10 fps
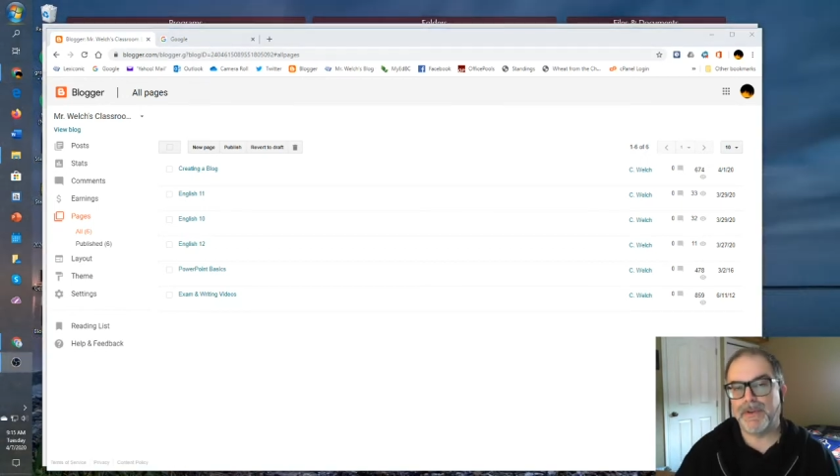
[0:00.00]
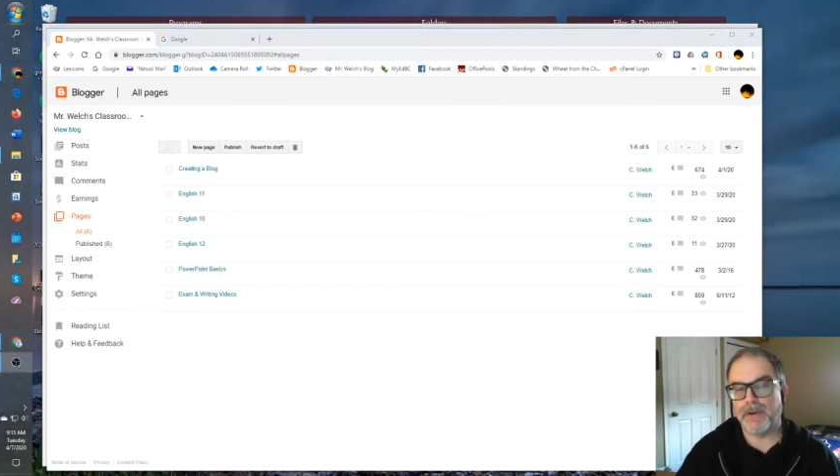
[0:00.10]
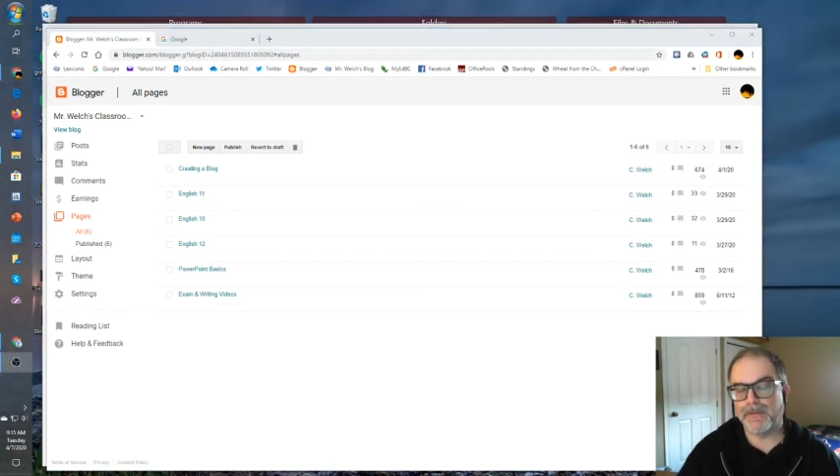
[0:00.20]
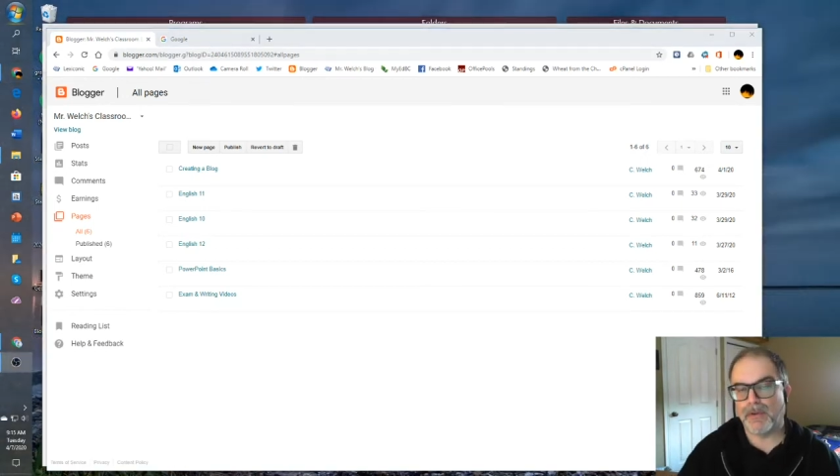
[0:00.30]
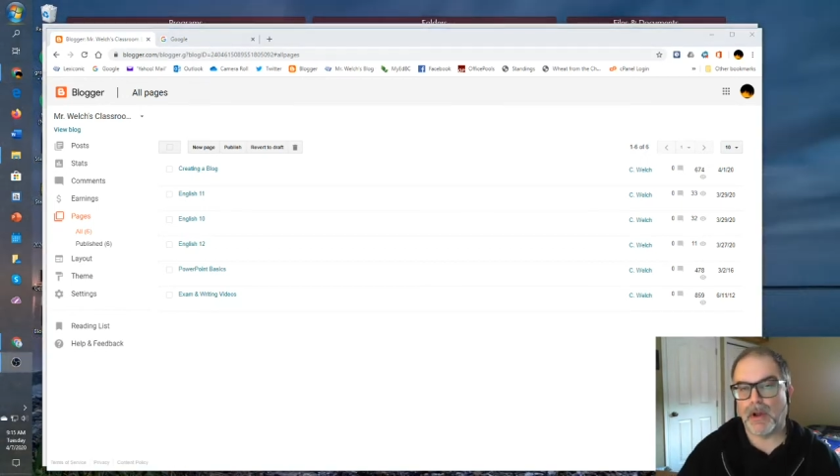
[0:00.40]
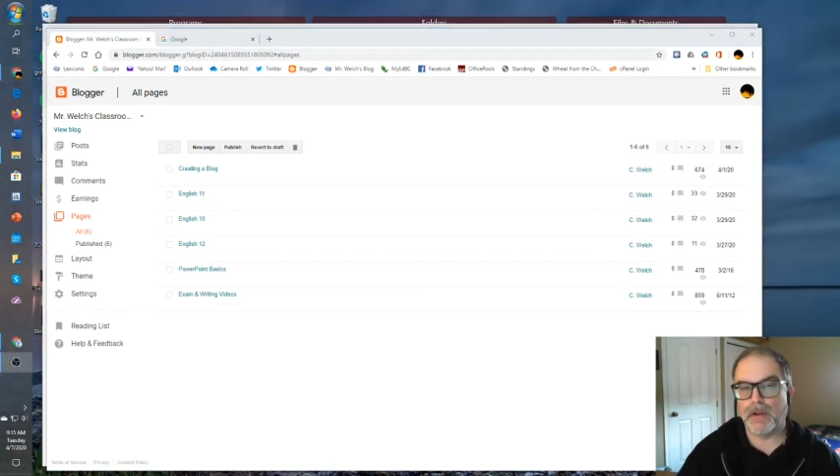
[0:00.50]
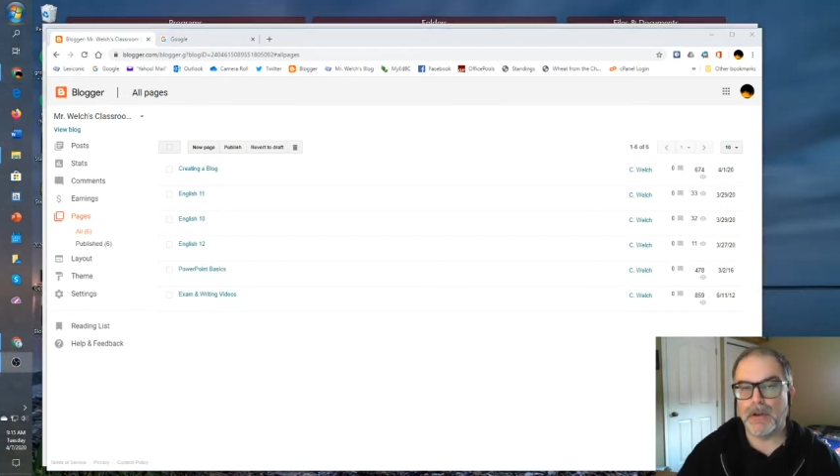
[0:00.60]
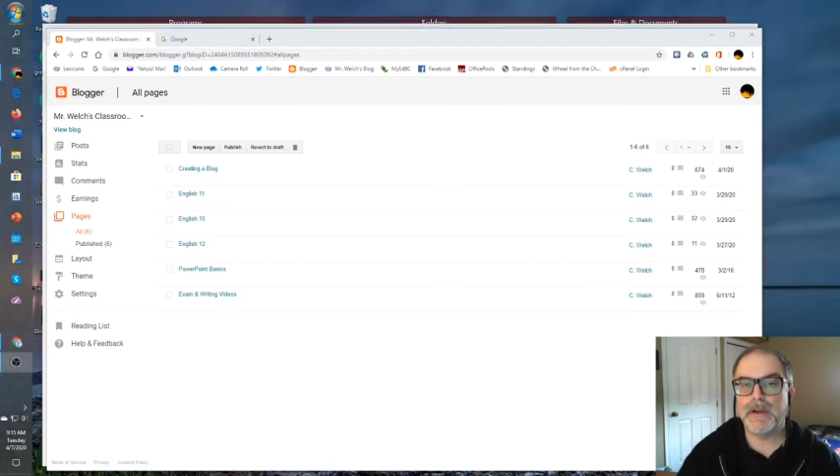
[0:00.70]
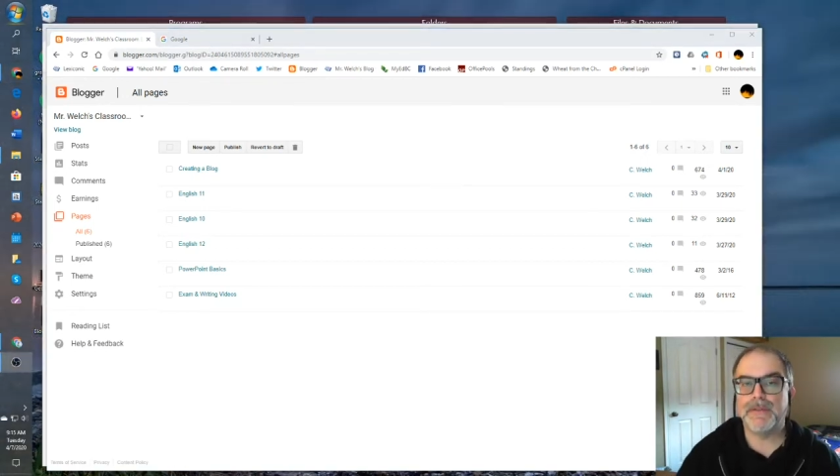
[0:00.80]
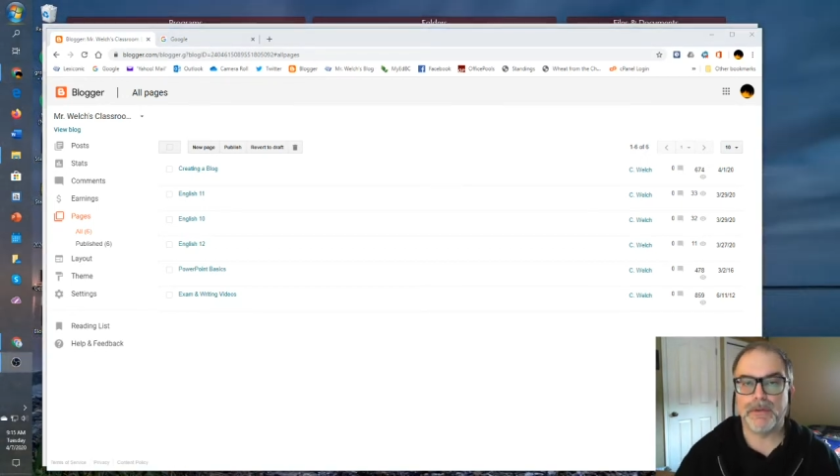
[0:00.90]
the overall
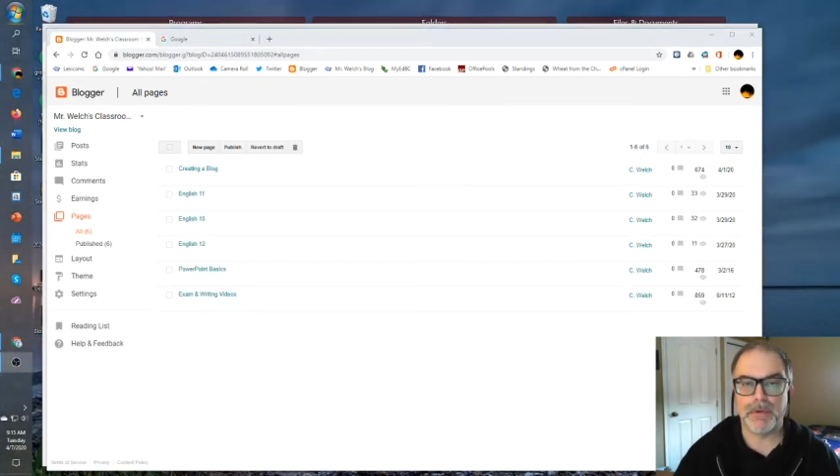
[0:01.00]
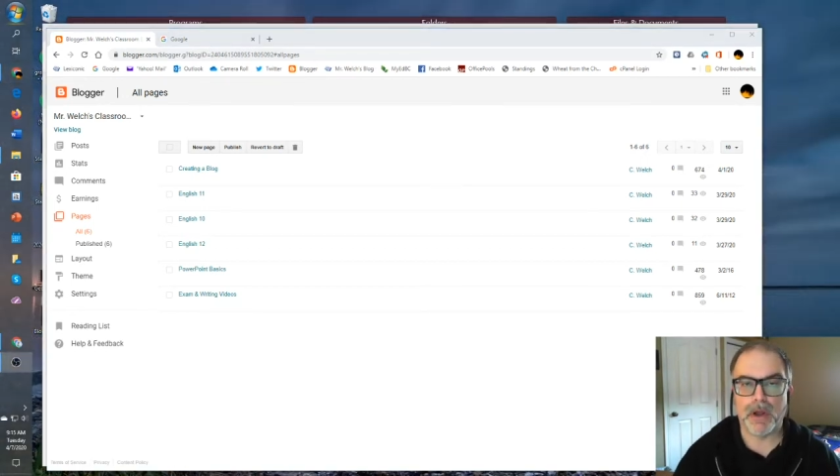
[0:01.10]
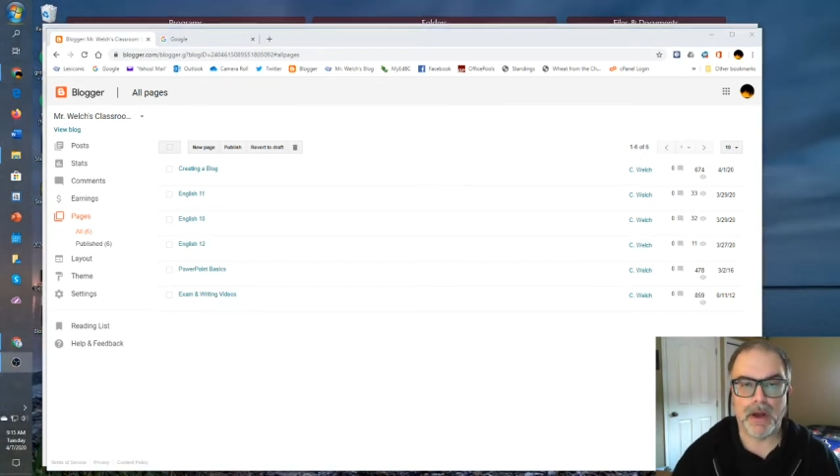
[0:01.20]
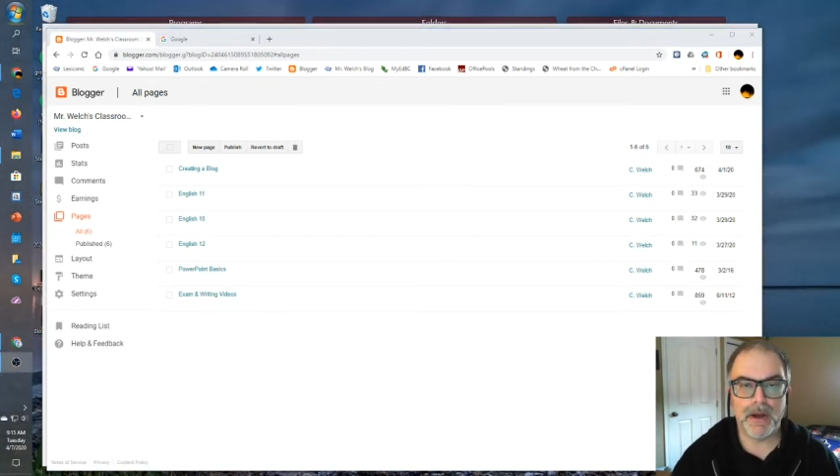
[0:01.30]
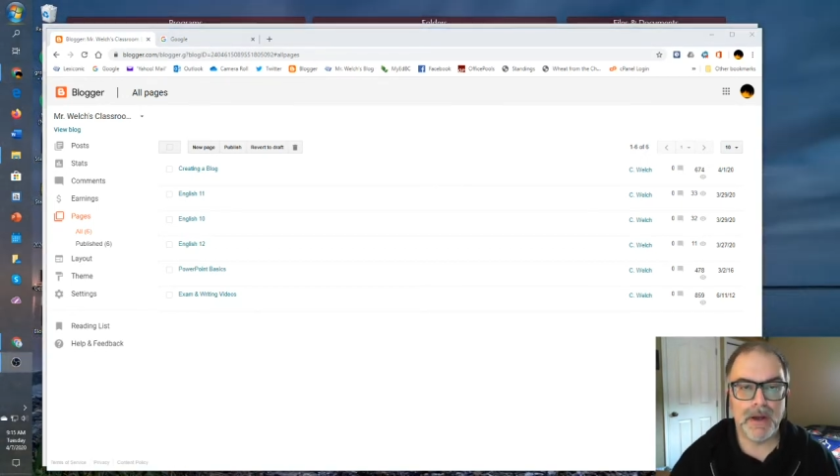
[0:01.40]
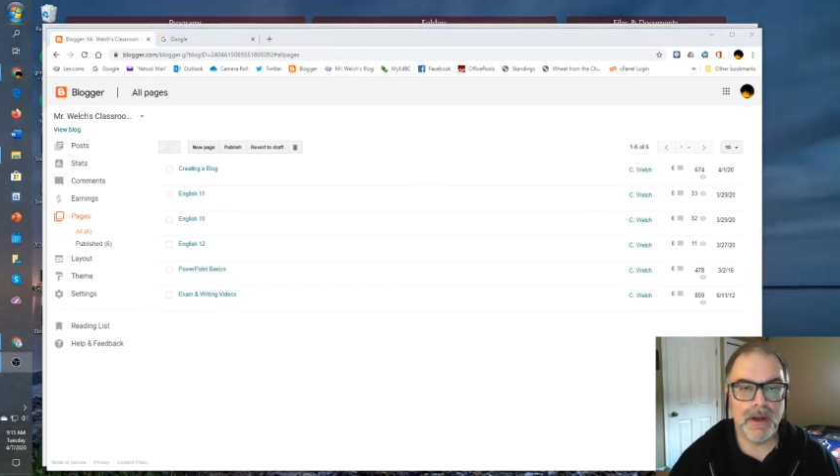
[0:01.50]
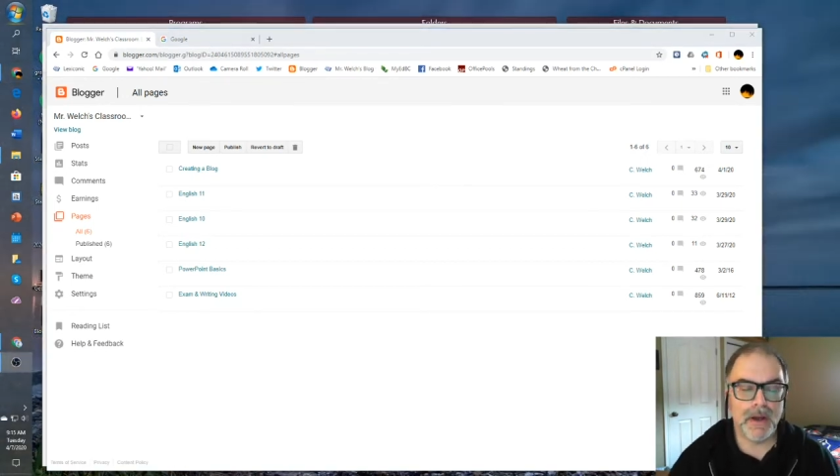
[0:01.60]
look of your blog,